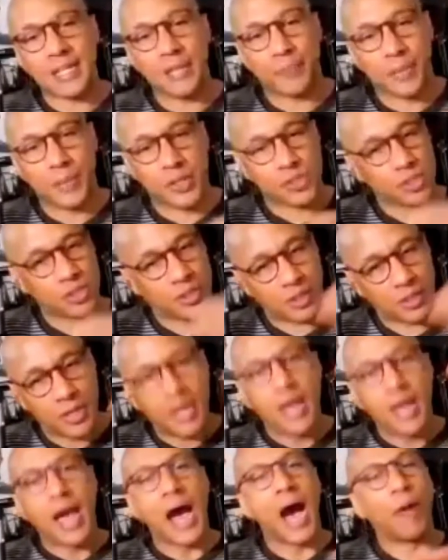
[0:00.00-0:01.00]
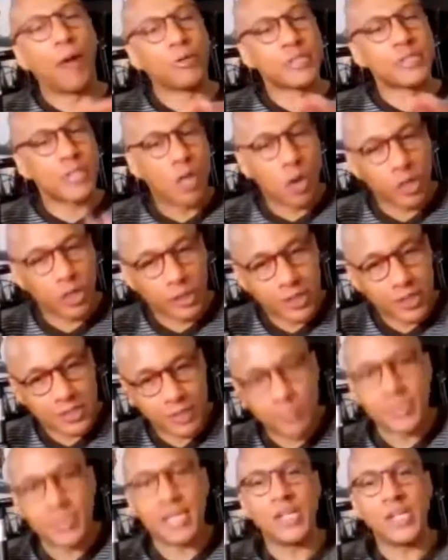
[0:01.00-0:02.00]
seen the picture. I was talking to
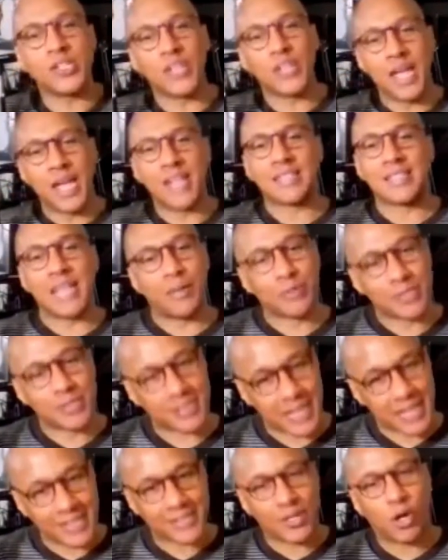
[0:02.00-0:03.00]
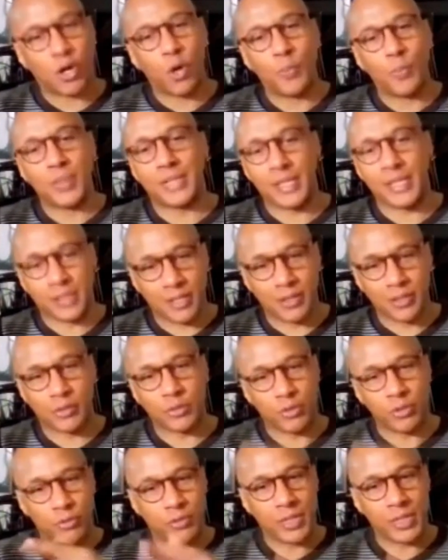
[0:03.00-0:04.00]
some DJs. They told me like,
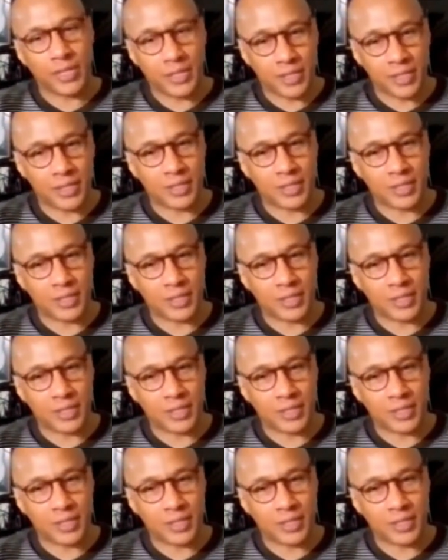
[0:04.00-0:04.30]
yo, you need